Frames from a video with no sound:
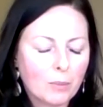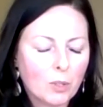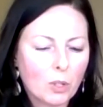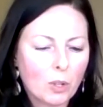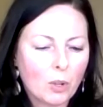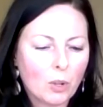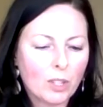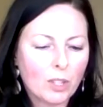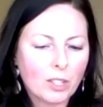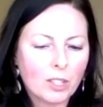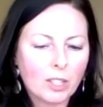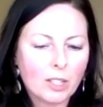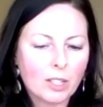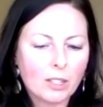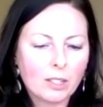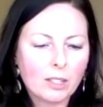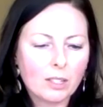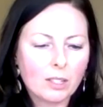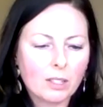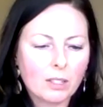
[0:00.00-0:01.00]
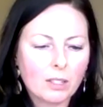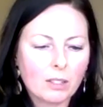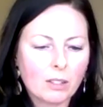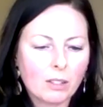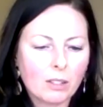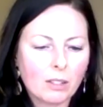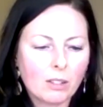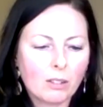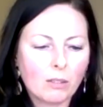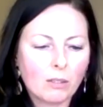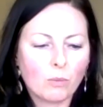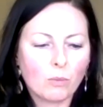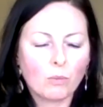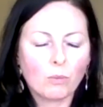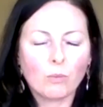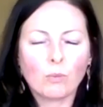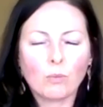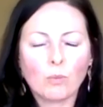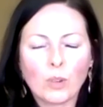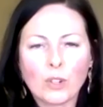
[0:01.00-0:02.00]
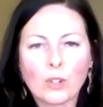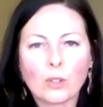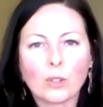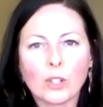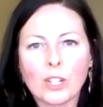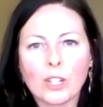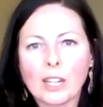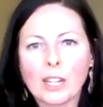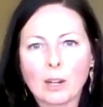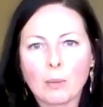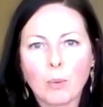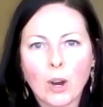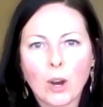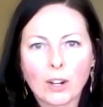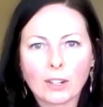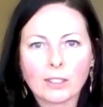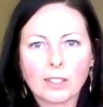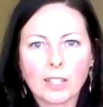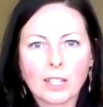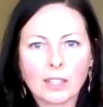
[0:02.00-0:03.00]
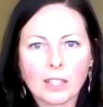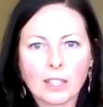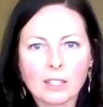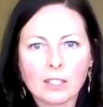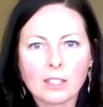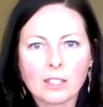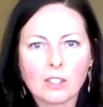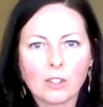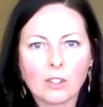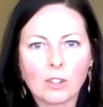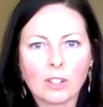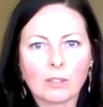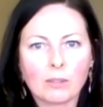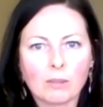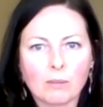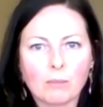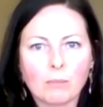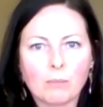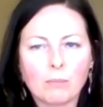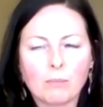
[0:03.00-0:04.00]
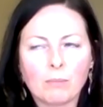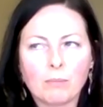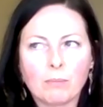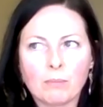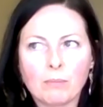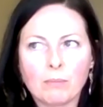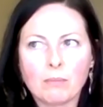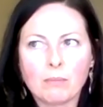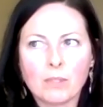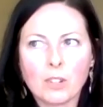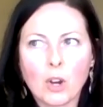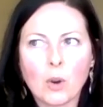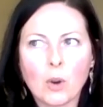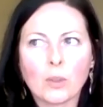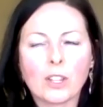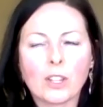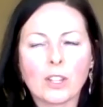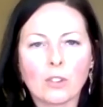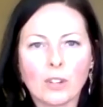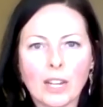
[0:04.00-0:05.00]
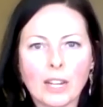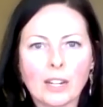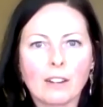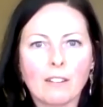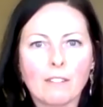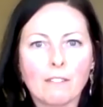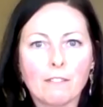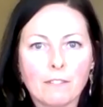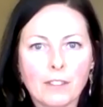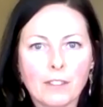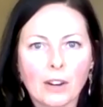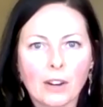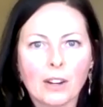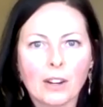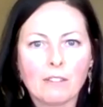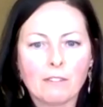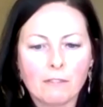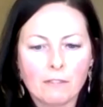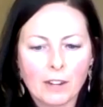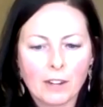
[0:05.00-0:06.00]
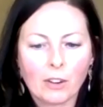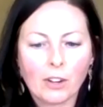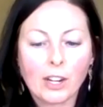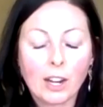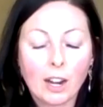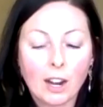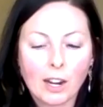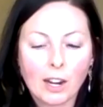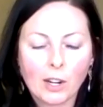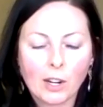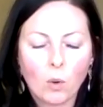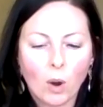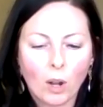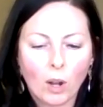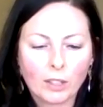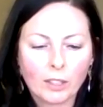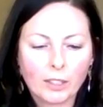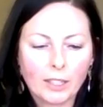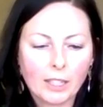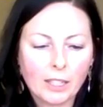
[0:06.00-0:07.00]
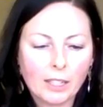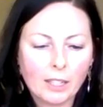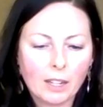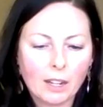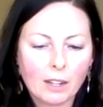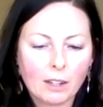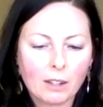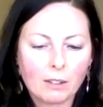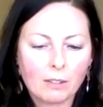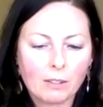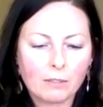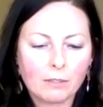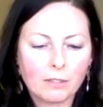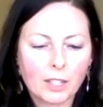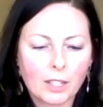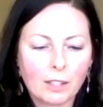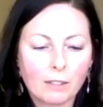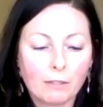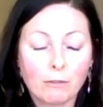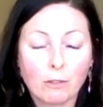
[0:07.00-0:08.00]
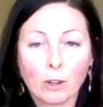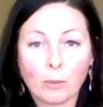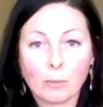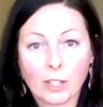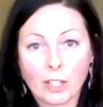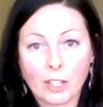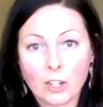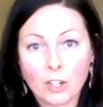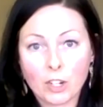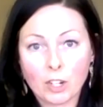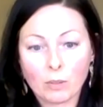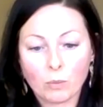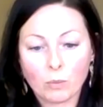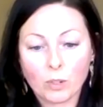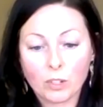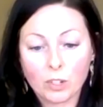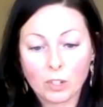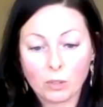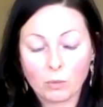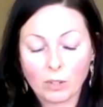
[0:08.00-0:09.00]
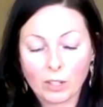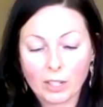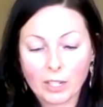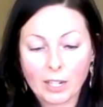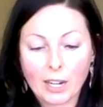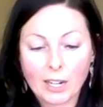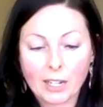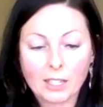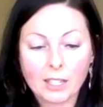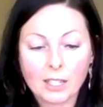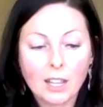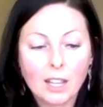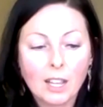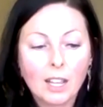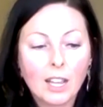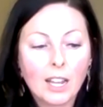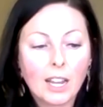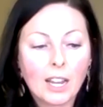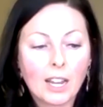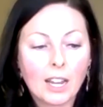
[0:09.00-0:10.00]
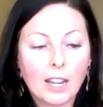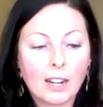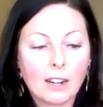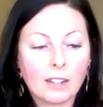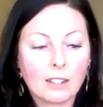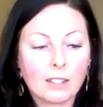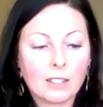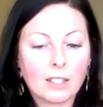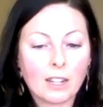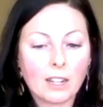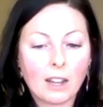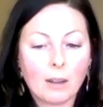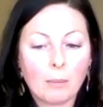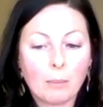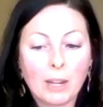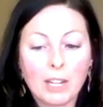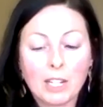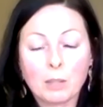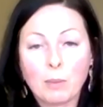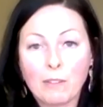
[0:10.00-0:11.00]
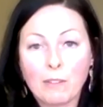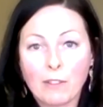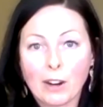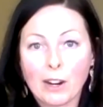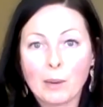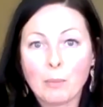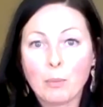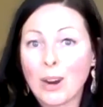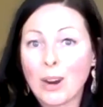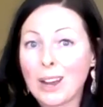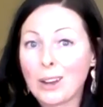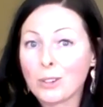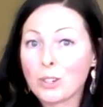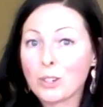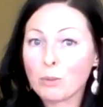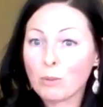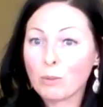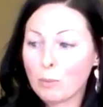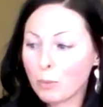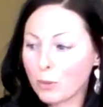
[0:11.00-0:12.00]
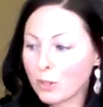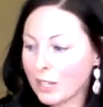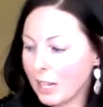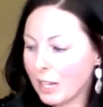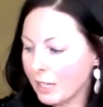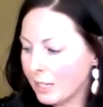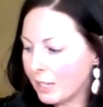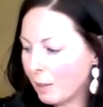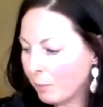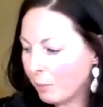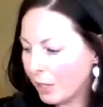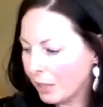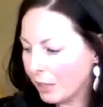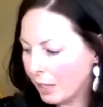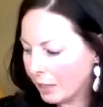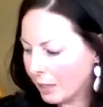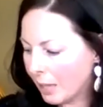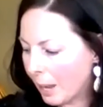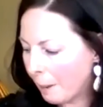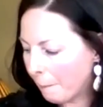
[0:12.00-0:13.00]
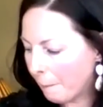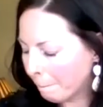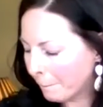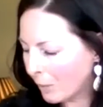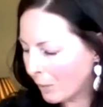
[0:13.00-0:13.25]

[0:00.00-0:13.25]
So this is, when you're looking at a product like this, you can know that you're getting a very, very high quality of formulation, which is really nice. And it makes me very proud to represent something like that.